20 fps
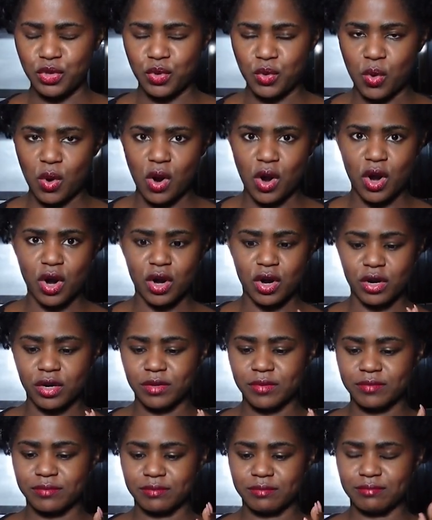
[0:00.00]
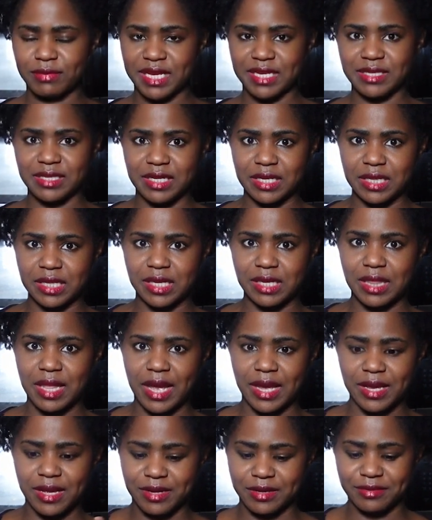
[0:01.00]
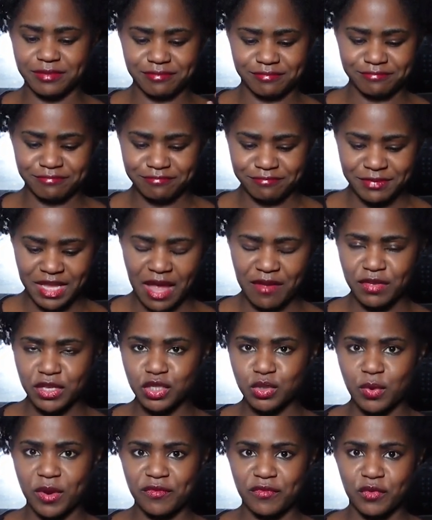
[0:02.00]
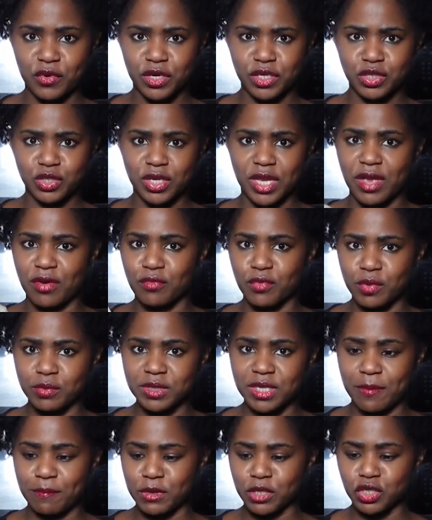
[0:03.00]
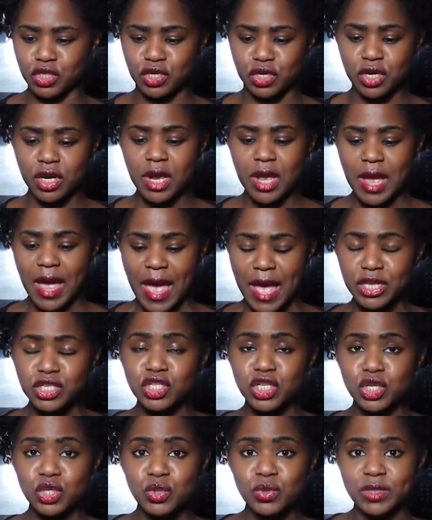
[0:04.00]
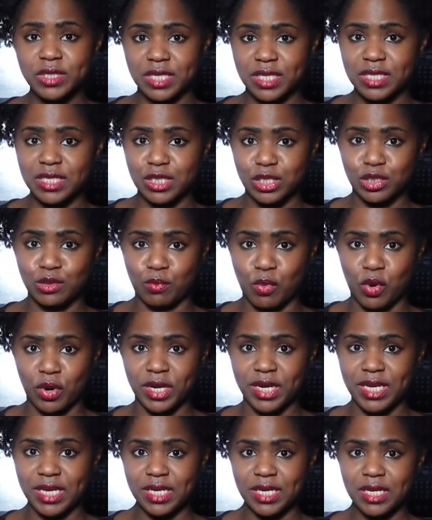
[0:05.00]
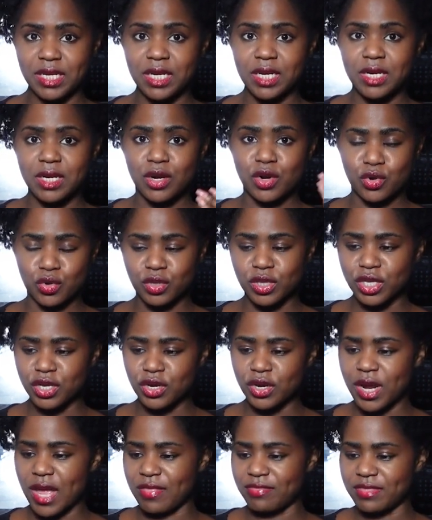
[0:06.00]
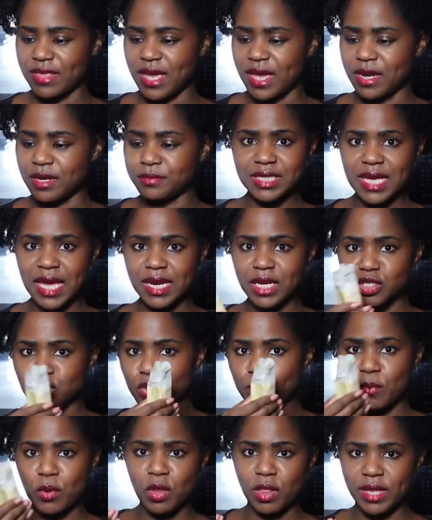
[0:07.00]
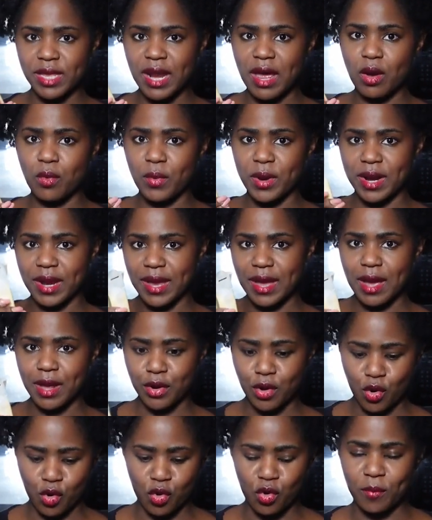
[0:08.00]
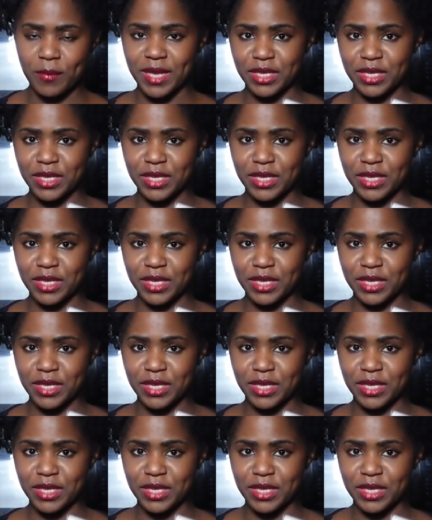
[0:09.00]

you are basically like having to wait for it to get room temperature. I actually used this morning earlier and then decided to pull it out when I got home